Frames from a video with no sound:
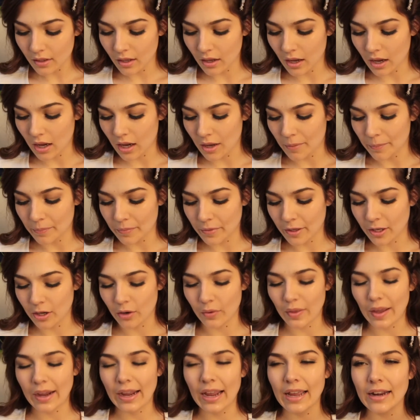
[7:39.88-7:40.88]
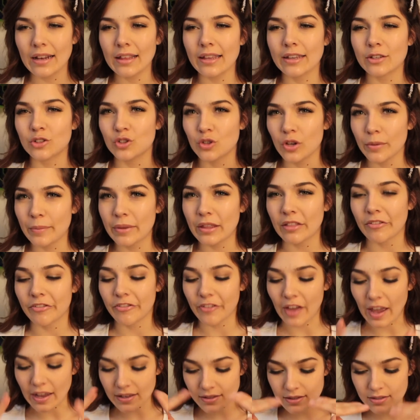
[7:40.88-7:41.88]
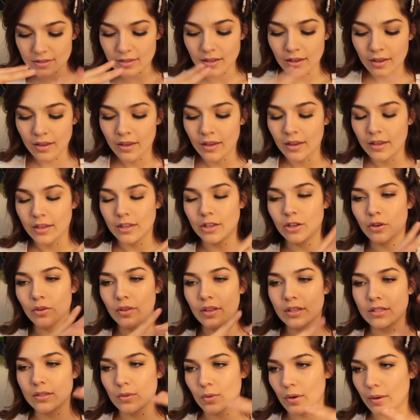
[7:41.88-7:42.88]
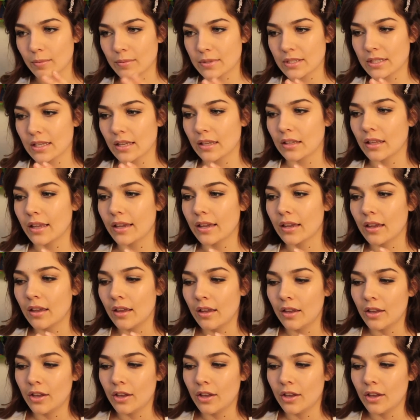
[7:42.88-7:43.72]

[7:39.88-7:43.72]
Um, you know, that kind of like trimming the fat you know that's what i'm seeing like